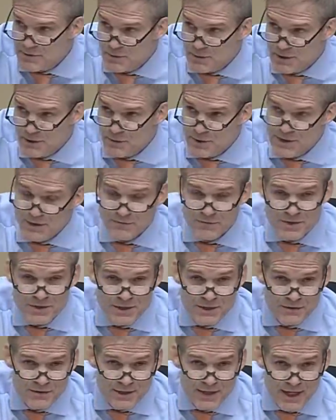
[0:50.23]
between Christopher
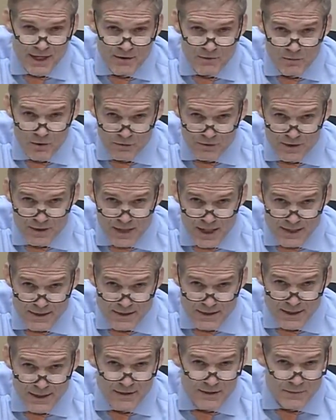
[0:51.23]
Steele, the guy who wrote the
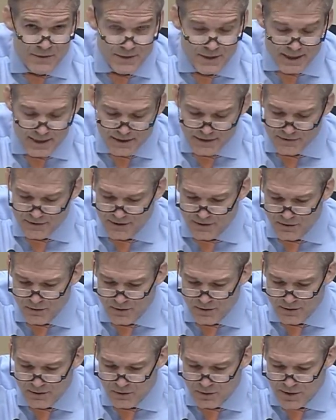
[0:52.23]
dossier that was taken to the
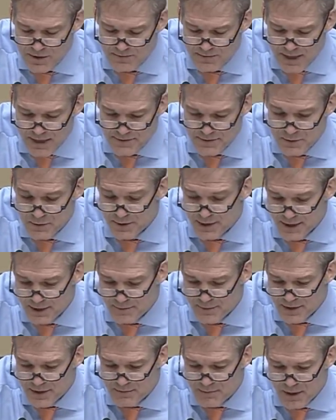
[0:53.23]
court, correspondence between
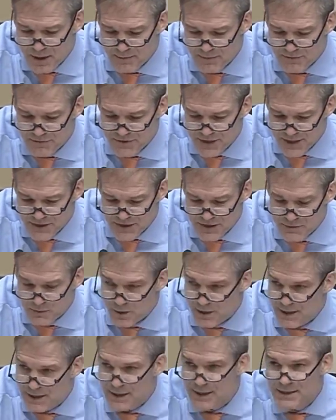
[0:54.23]
him and the Department of Justice,
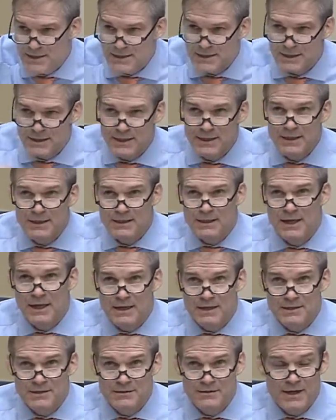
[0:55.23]
where he
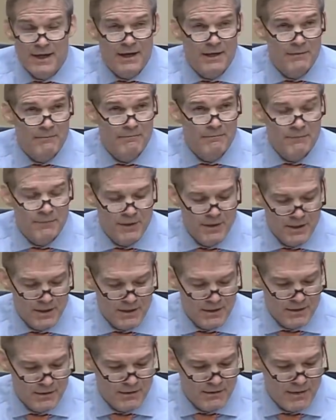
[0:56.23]
indicated to them
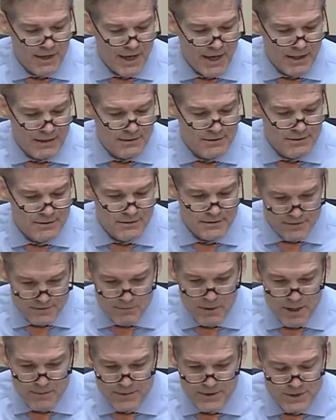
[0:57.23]
that, to the
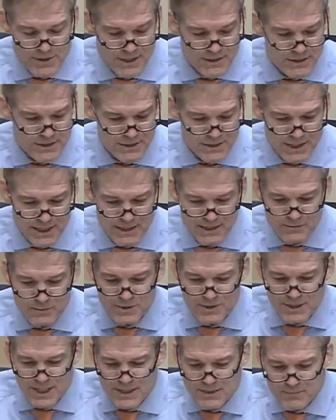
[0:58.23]
Department of Justice, that he
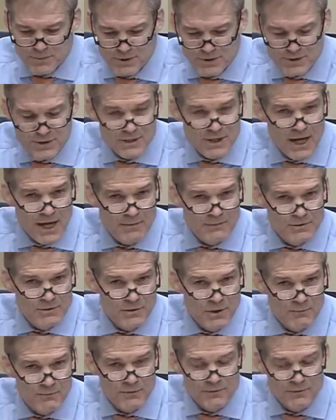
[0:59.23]
was desperate to stop Trump